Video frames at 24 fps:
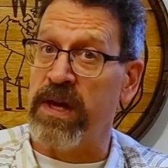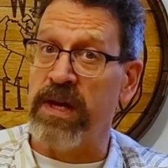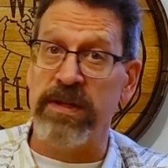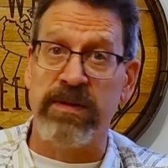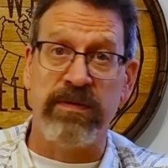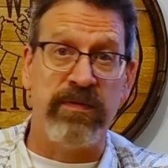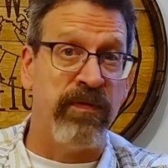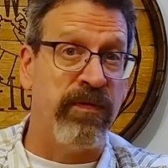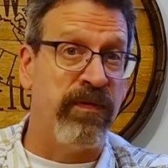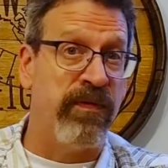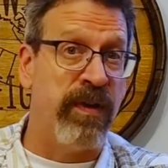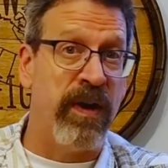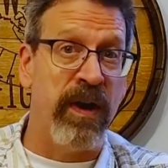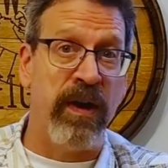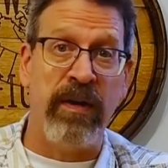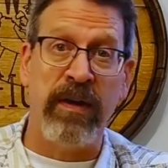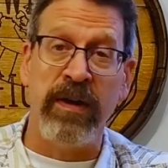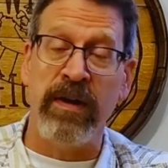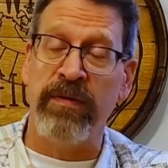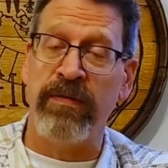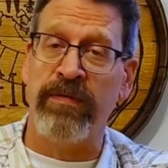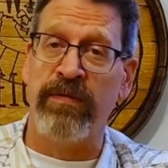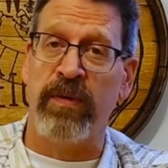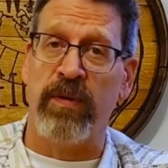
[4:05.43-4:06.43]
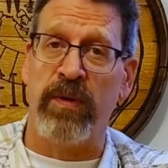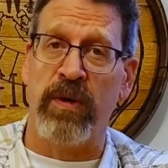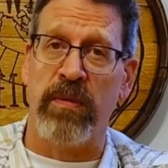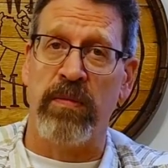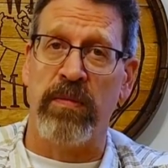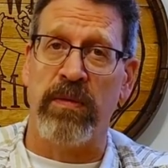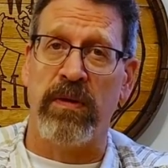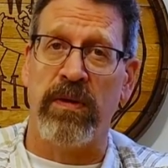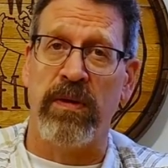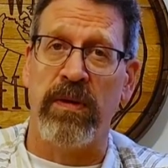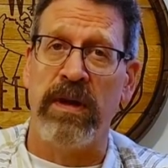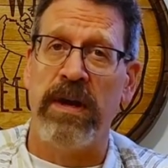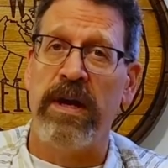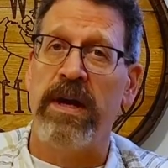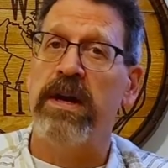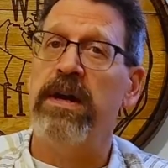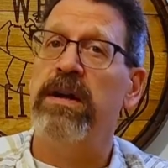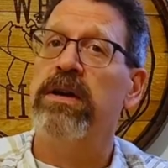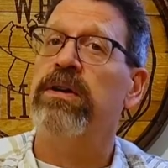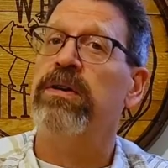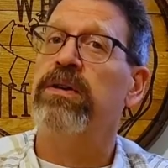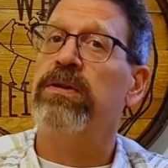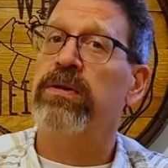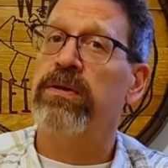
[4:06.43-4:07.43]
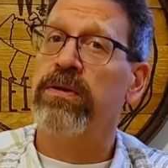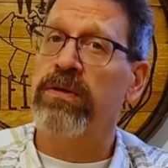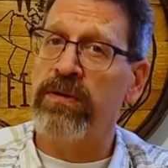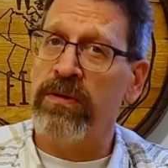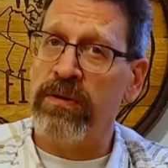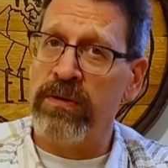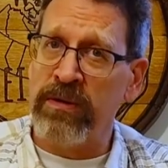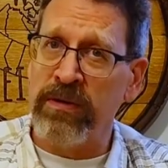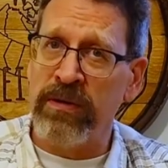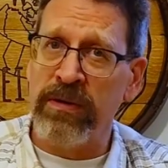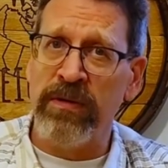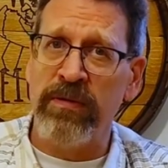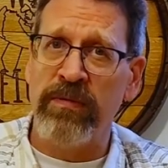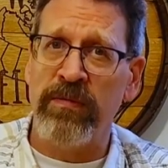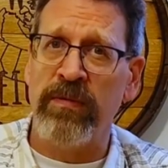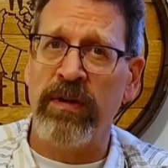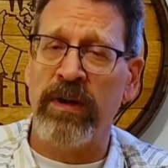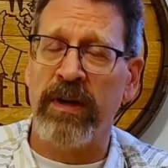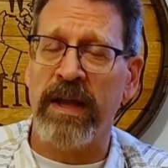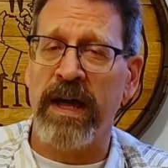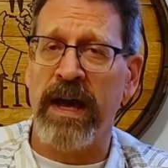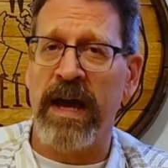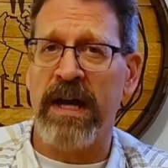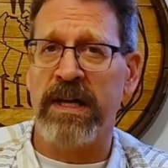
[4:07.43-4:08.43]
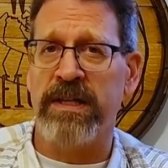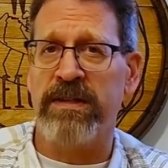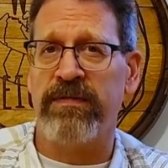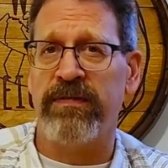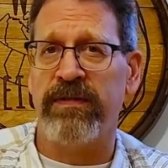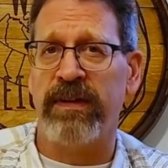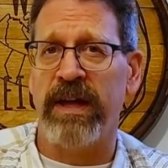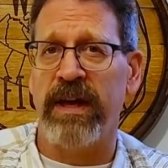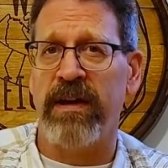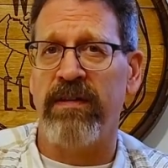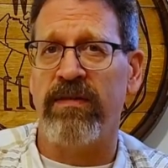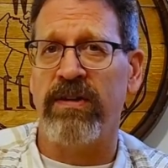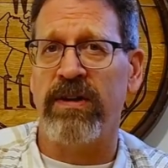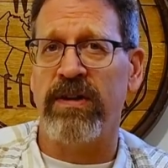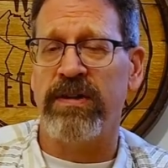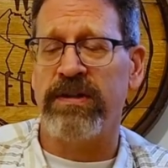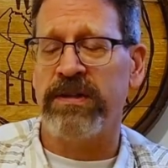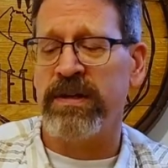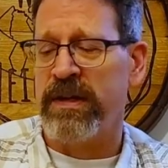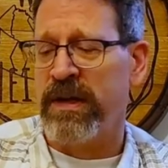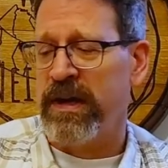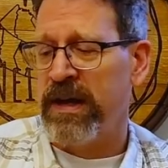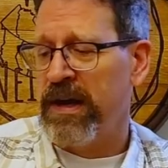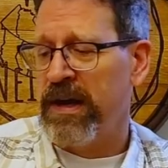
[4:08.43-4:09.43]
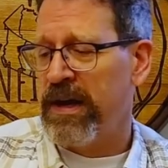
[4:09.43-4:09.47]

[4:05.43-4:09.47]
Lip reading: It's very affordable, good, relaxed flavors.